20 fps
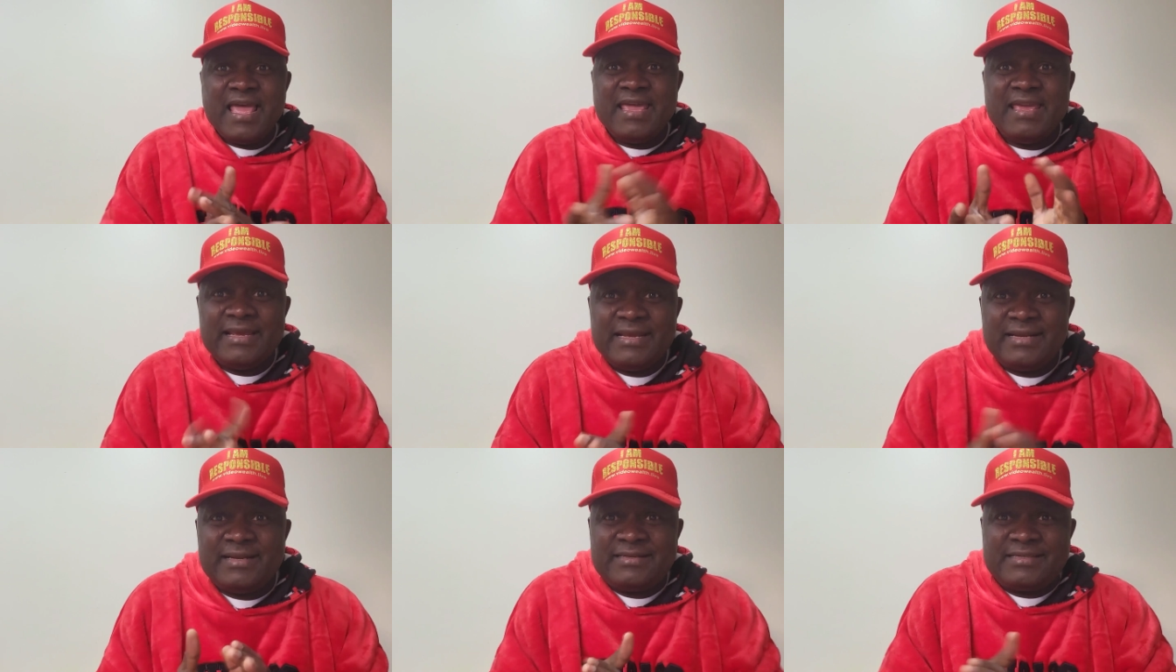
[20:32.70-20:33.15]

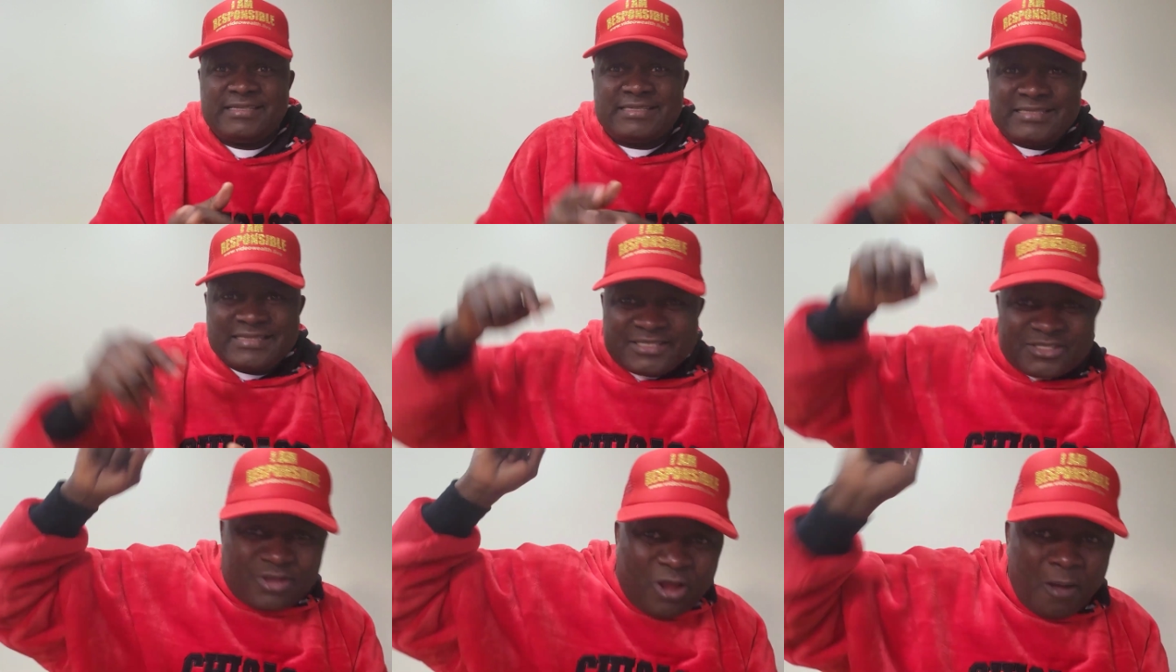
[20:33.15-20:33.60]

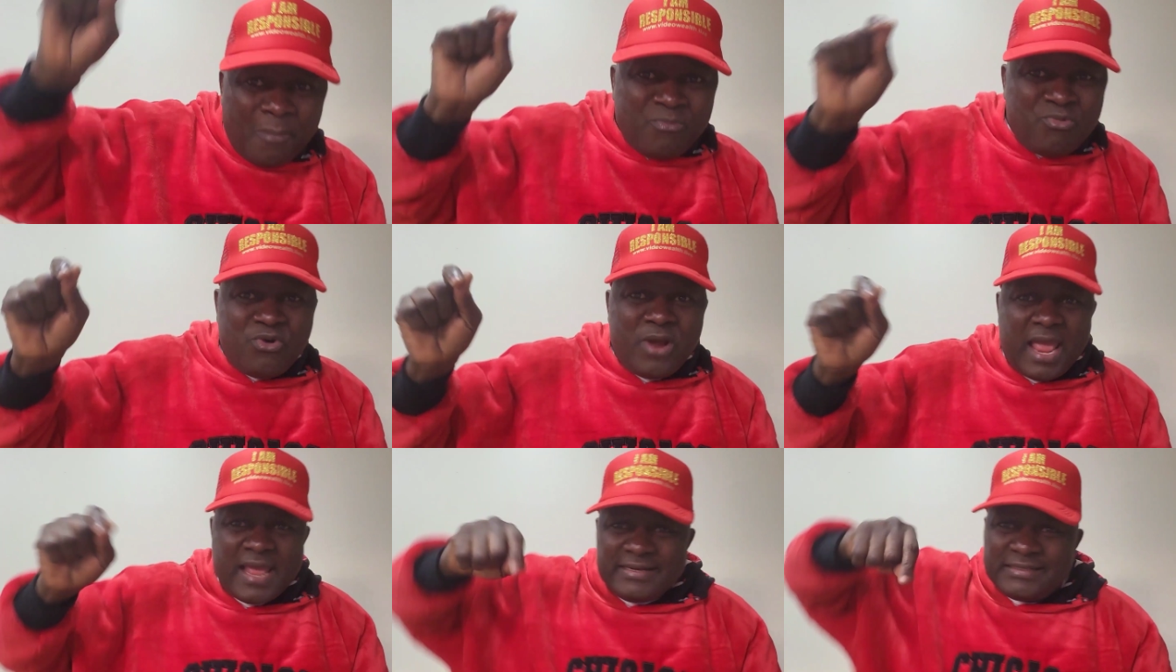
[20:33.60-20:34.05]
It's
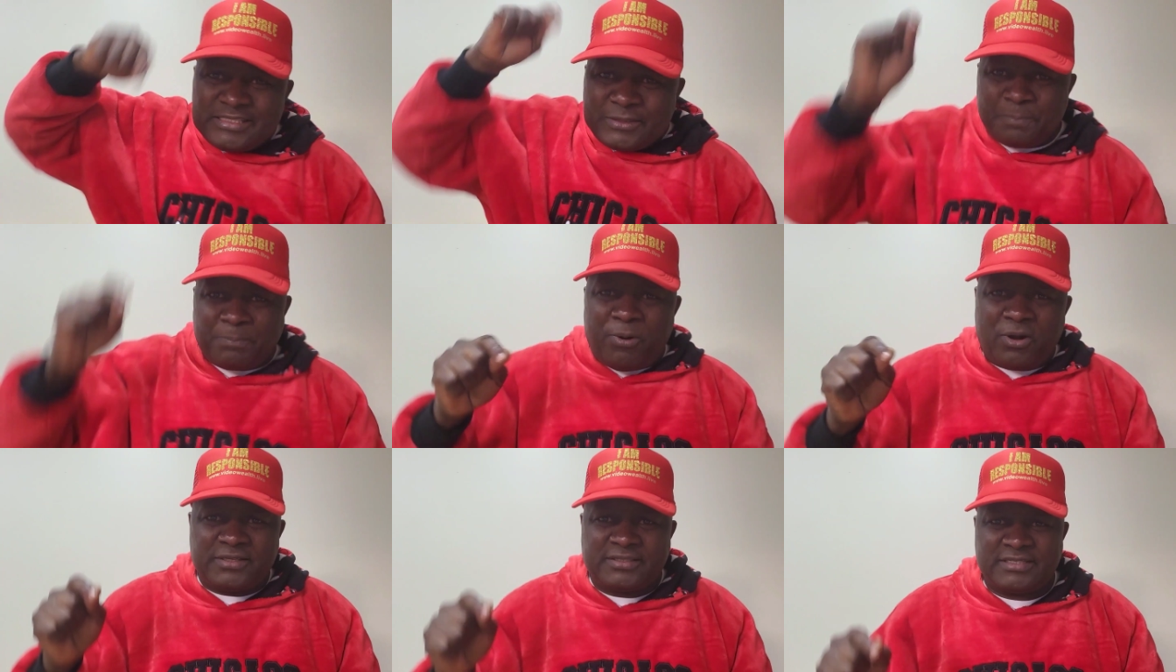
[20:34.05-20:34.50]
somewhere it's
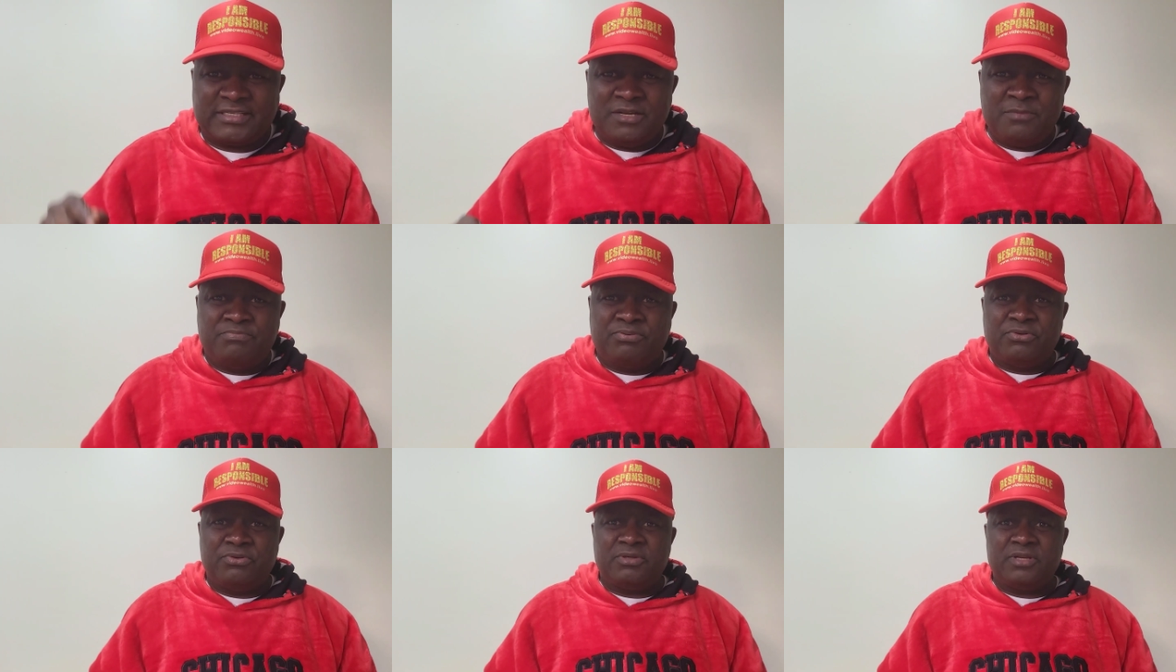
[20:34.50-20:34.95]

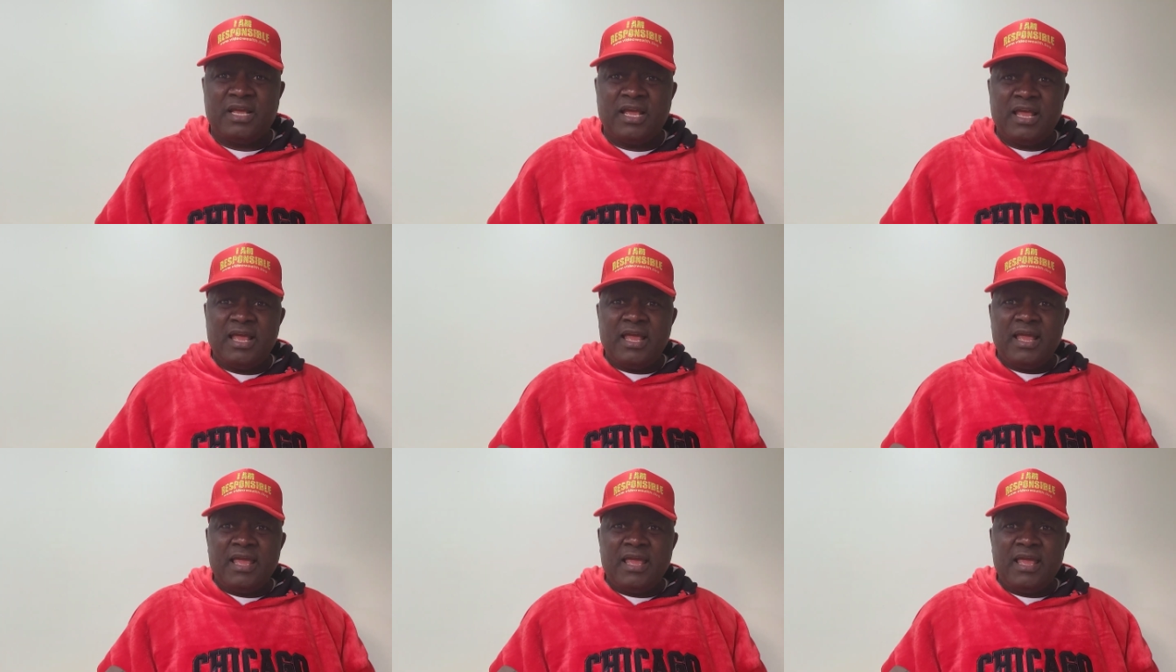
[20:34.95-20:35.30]
possible.